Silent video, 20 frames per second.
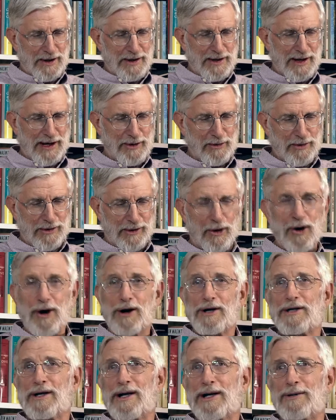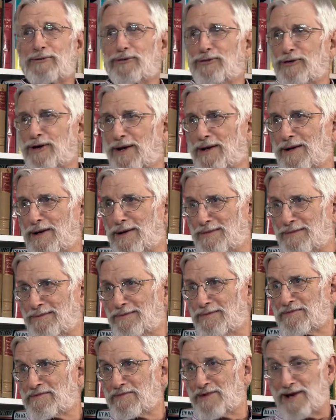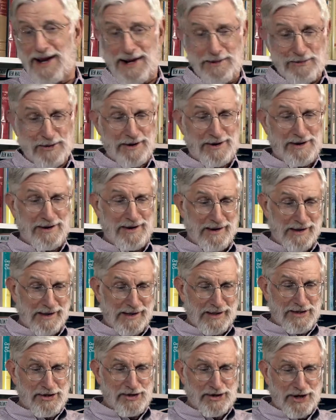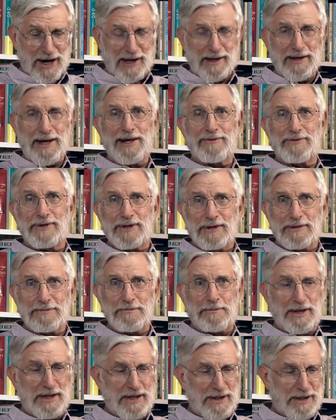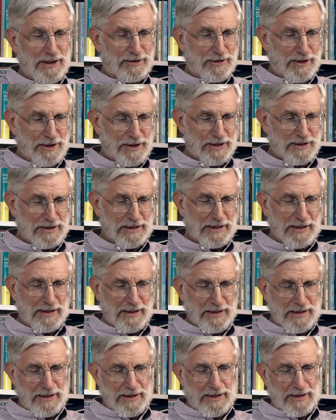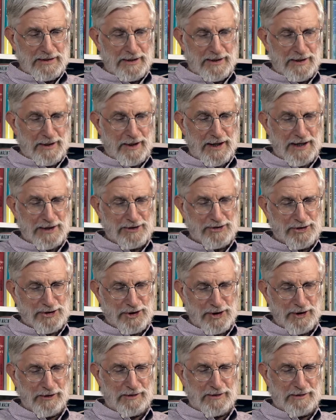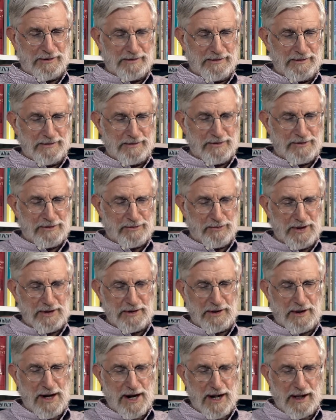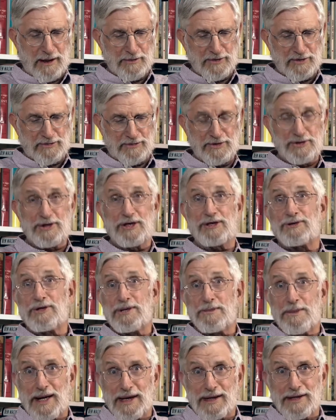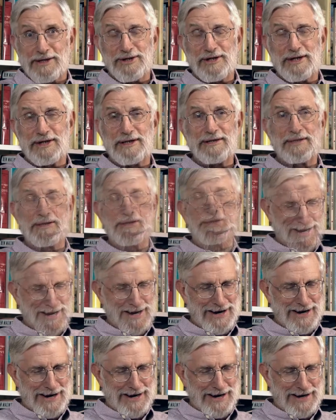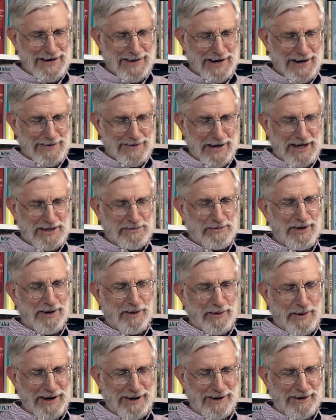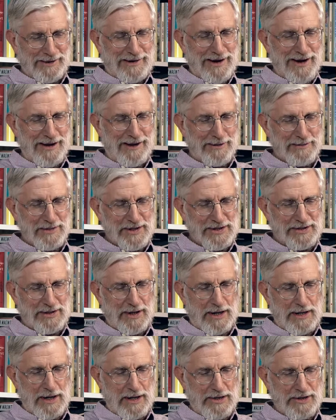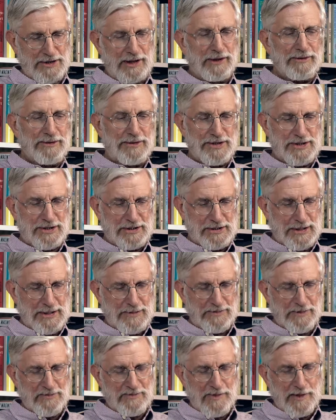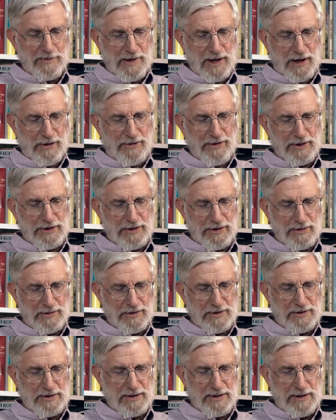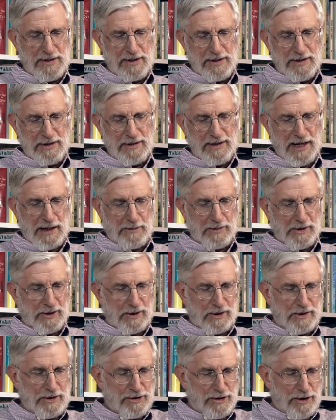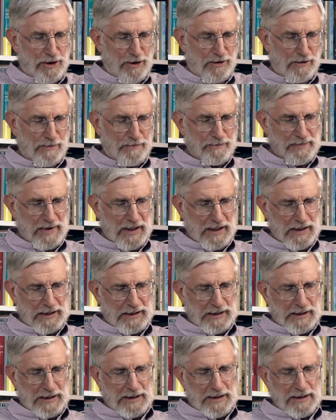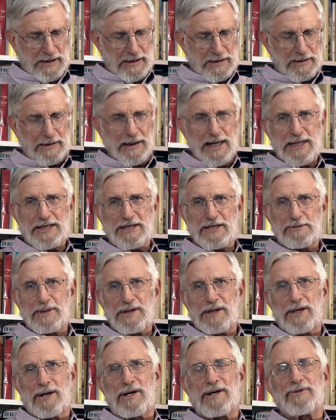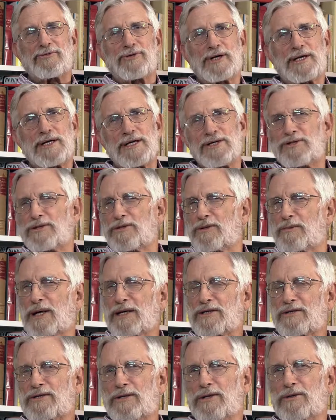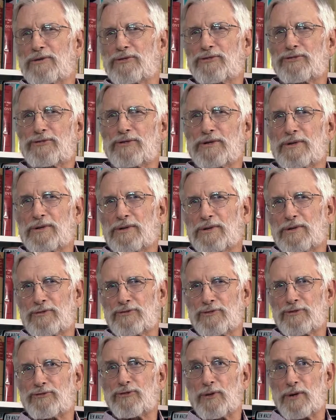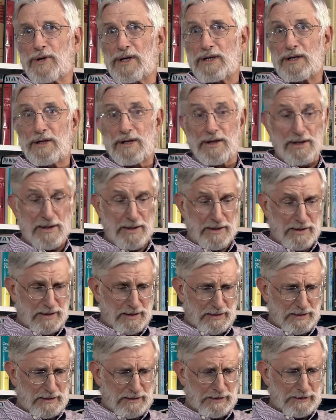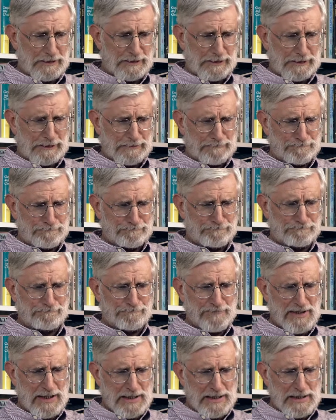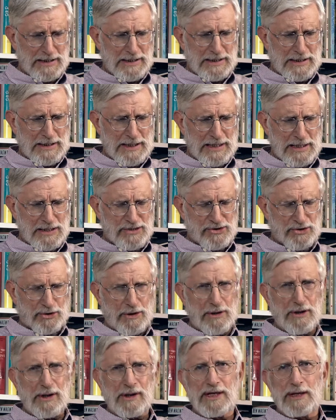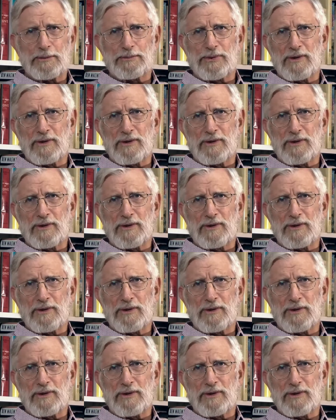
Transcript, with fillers: today with longtime friend, neighbor, child advocate, and pediatrician Lance Chilton, who's written columns for Century Magazine and has been a regular columnist on children's health issues in the Albuquerque Journal. Lance has been caring for kids in New Mexico for over 40 years. Um, he's currently a